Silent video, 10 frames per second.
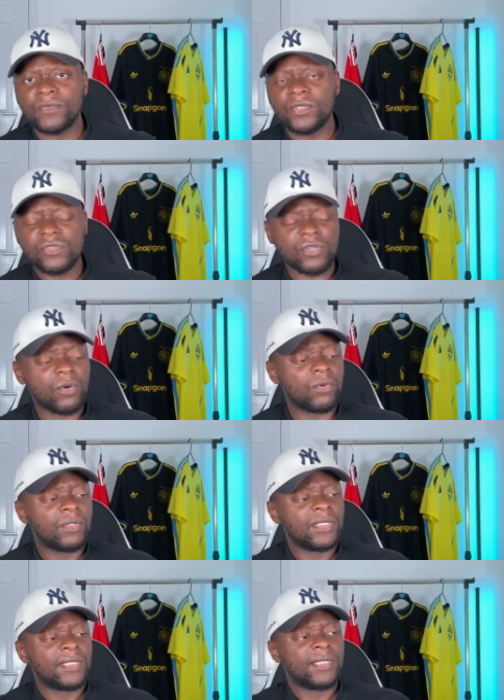So
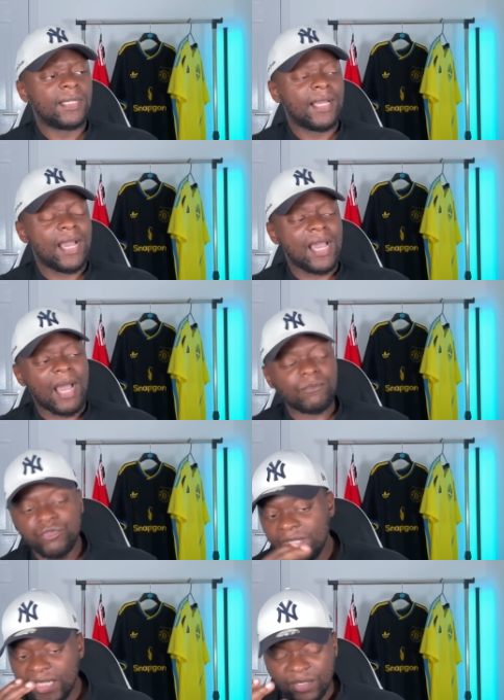I'm
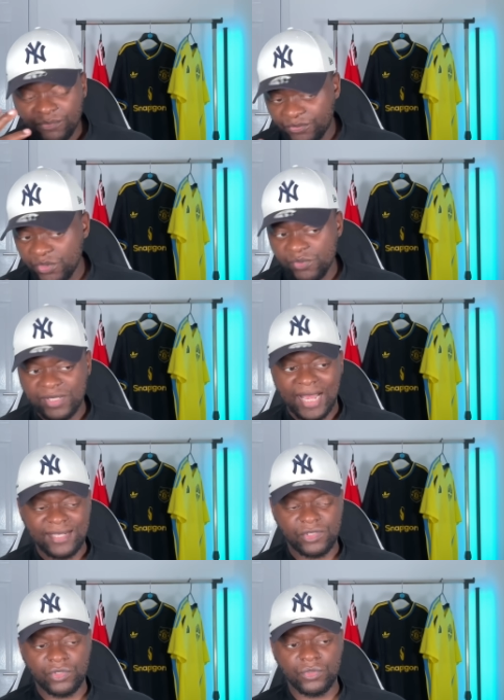really confused as
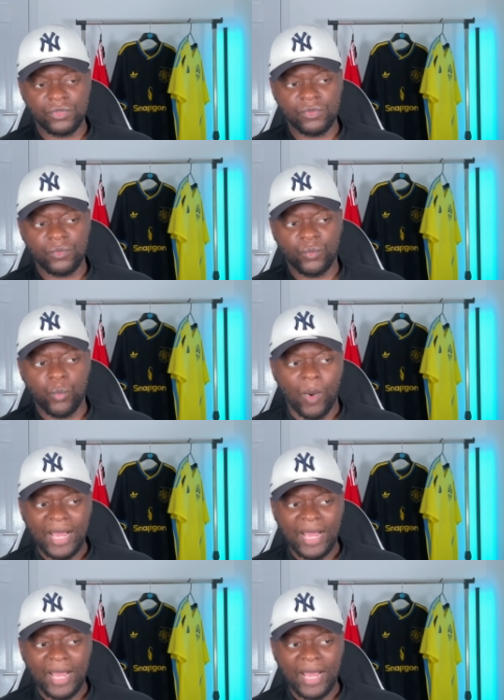to why